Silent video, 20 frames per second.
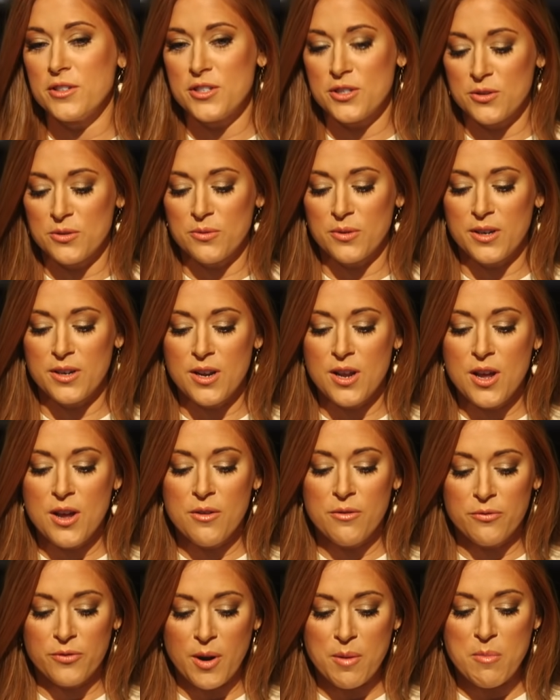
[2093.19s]
children
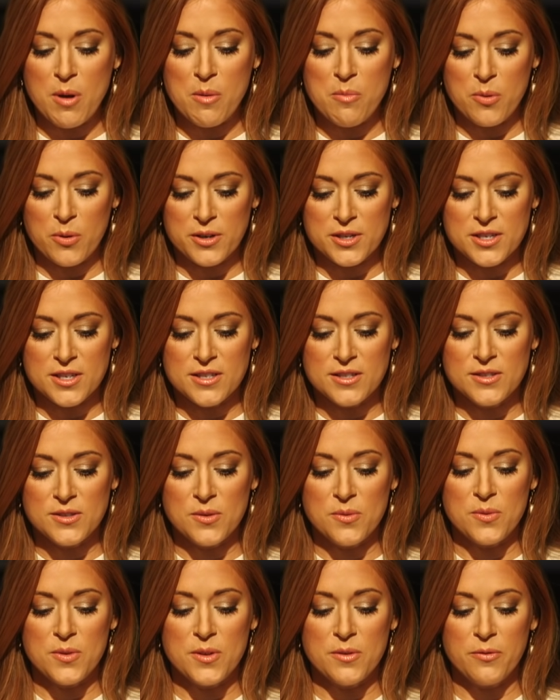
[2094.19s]
from abortion.
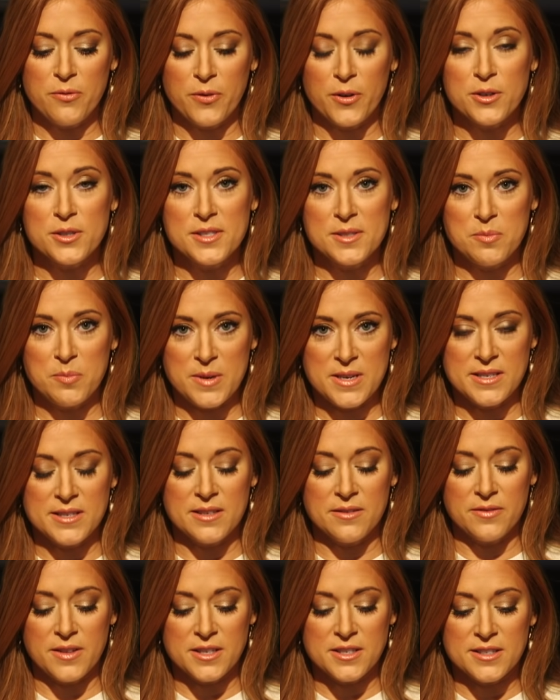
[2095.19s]
So the first piece
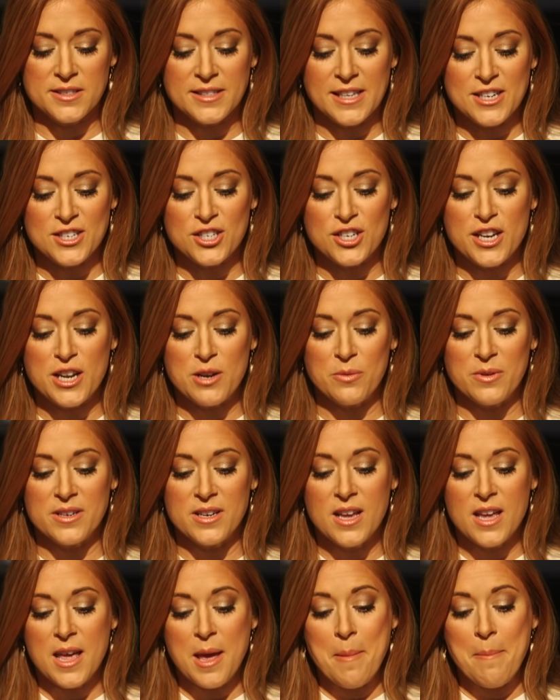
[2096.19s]
of legislation, it would
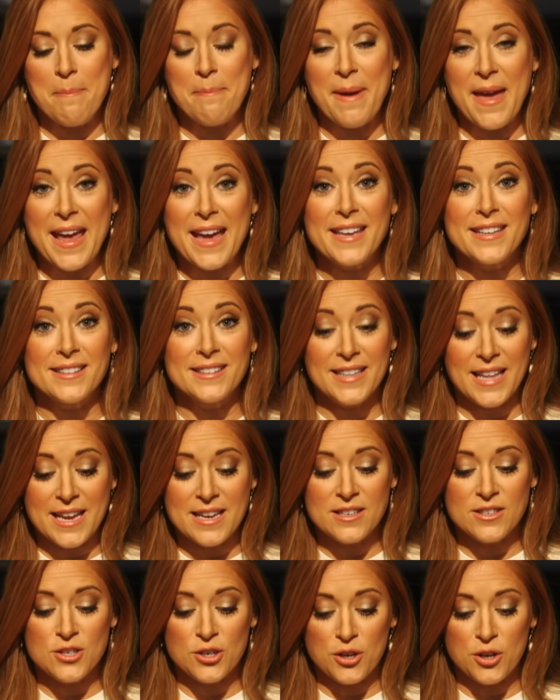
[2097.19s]
ban
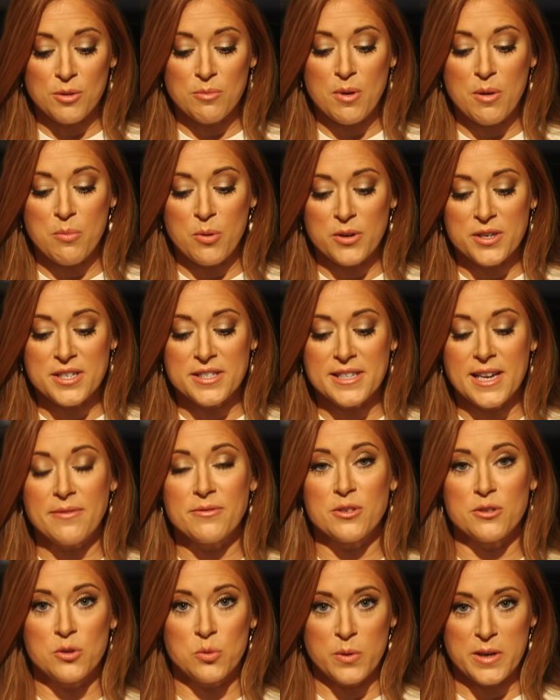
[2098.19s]
late-term abortions
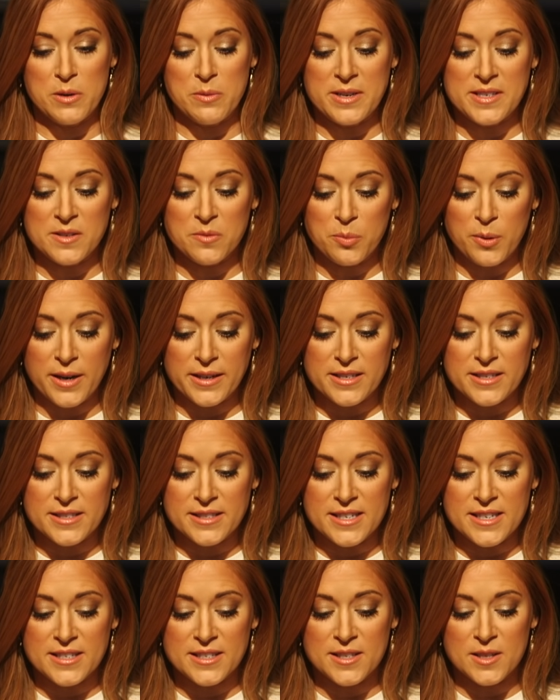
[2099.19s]
after 20 weeks of
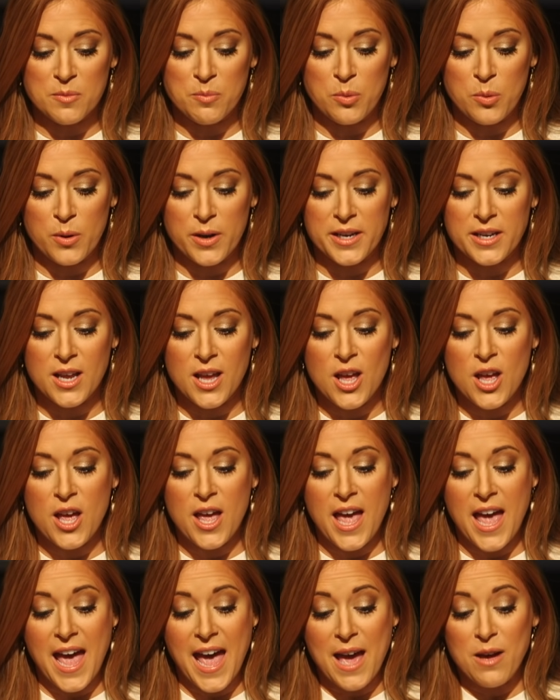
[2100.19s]
pregnancy to the point
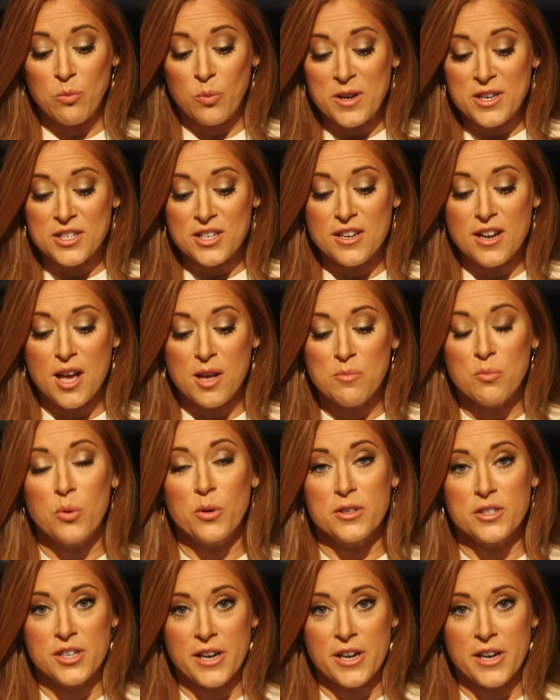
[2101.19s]
at which an unborn